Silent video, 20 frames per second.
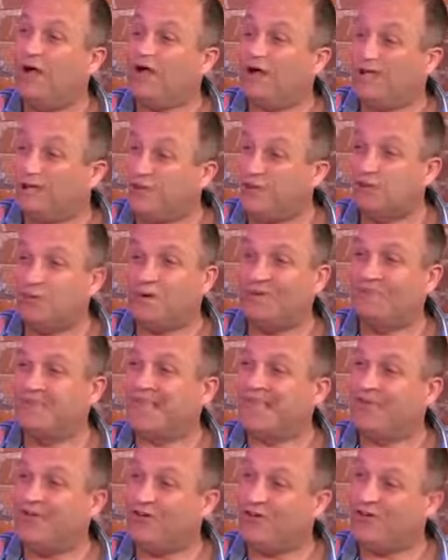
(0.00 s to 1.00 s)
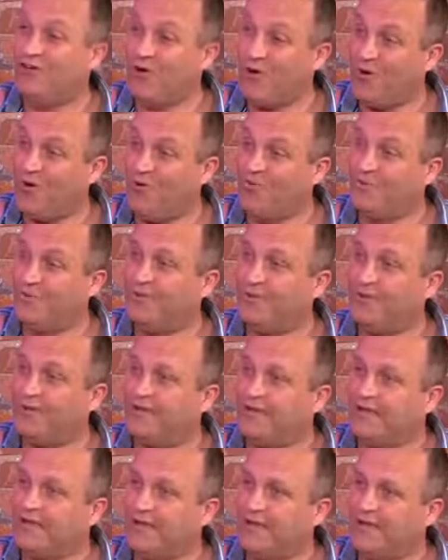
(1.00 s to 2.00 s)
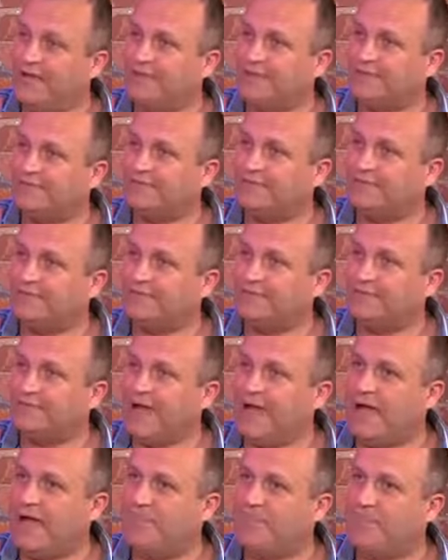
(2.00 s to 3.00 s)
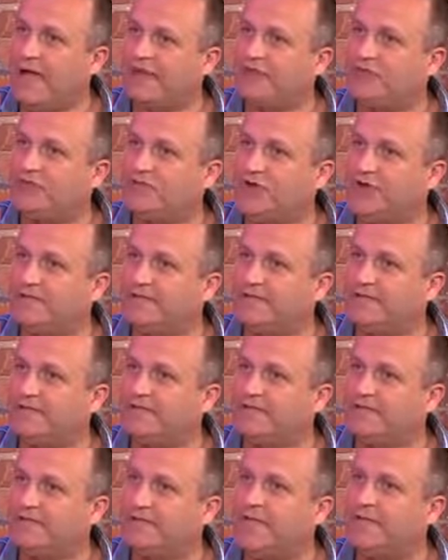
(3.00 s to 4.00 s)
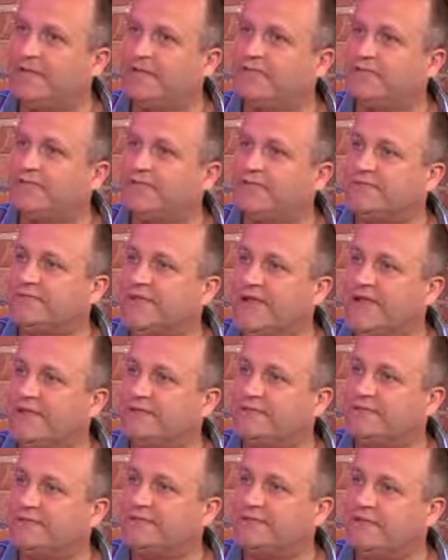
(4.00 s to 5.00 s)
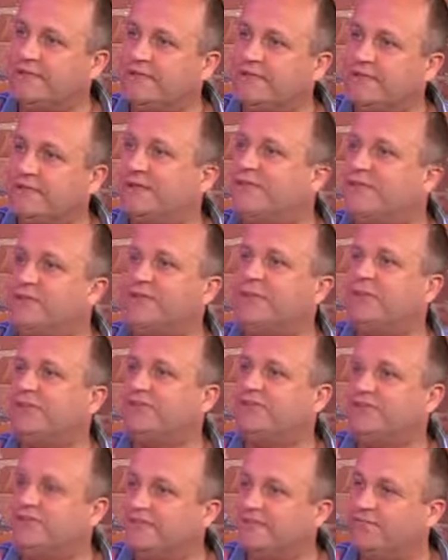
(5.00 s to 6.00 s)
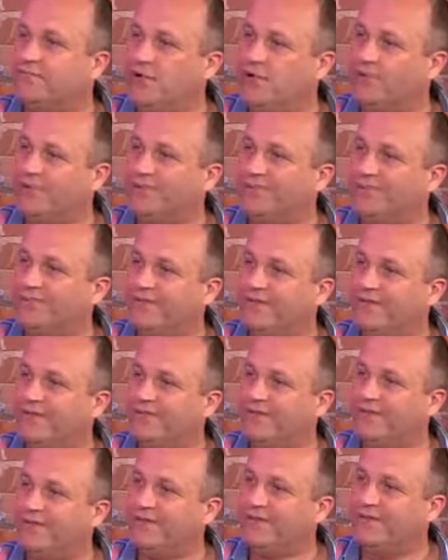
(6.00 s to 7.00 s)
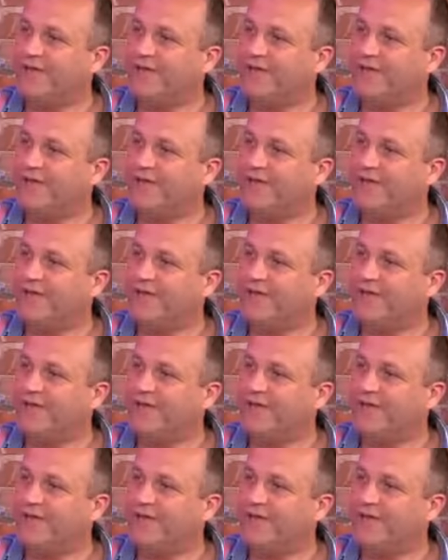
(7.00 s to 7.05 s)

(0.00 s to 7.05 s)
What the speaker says: I just want to take her home. And part of my job is to make them understand the limitations of what we can do,